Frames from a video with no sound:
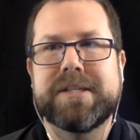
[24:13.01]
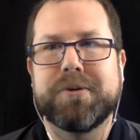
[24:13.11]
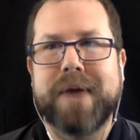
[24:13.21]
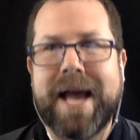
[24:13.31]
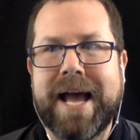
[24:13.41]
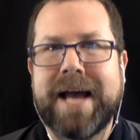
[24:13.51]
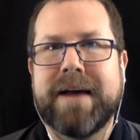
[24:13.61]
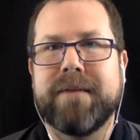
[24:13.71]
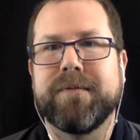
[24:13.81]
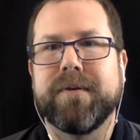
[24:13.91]
to
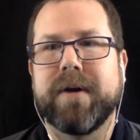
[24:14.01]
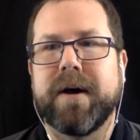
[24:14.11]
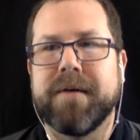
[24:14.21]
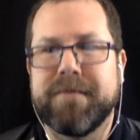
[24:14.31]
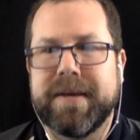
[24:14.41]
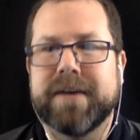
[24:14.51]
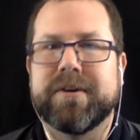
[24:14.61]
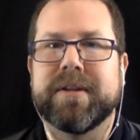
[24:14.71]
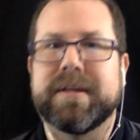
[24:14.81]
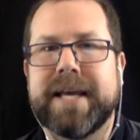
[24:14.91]
have a
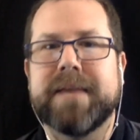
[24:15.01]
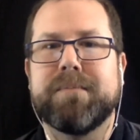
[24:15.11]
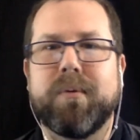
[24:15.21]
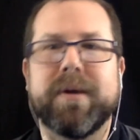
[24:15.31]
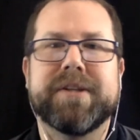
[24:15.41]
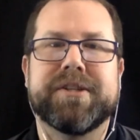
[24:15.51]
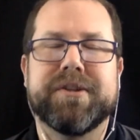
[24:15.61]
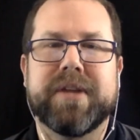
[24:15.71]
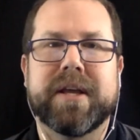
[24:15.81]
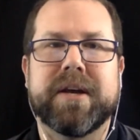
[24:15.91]
vehicle that they can point
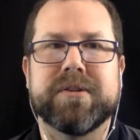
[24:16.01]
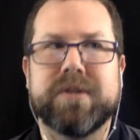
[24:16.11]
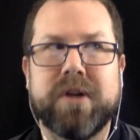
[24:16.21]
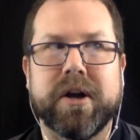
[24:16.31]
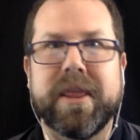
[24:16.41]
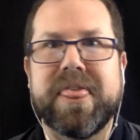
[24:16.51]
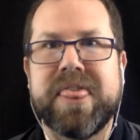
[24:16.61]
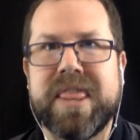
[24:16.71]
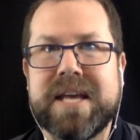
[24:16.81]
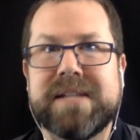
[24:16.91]
to that goes, look,
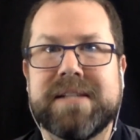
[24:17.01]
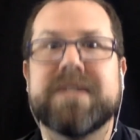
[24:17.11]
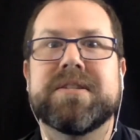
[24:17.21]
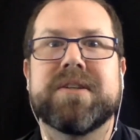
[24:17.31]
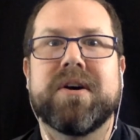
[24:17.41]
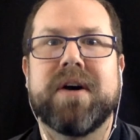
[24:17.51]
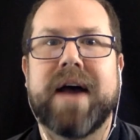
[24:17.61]
this is